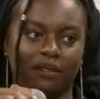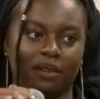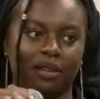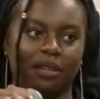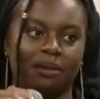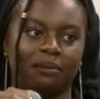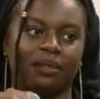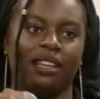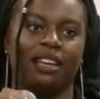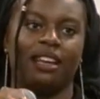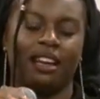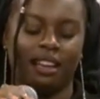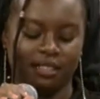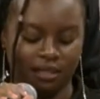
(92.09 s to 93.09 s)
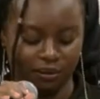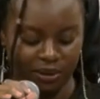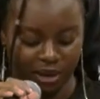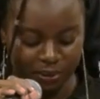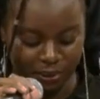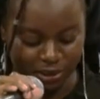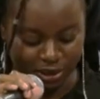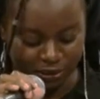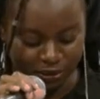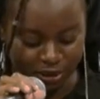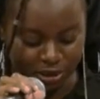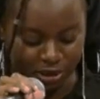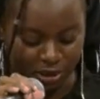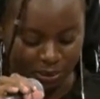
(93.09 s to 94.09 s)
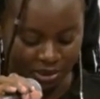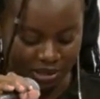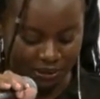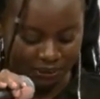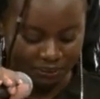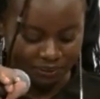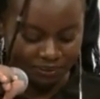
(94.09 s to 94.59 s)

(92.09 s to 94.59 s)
for him? That's a very beautiful summary.